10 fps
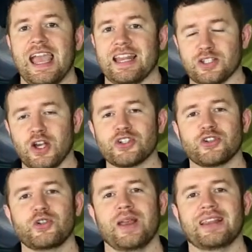and as long as
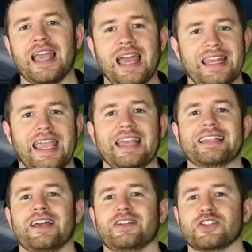you're doing that,
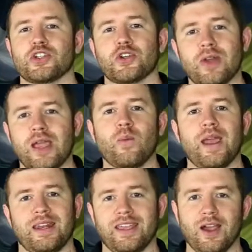handheld is a great
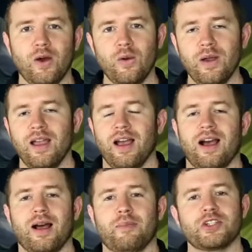way to go.
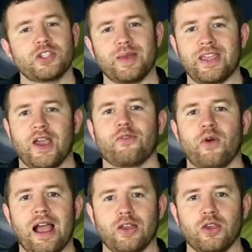Uh, but just be
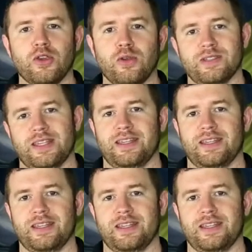careful how you use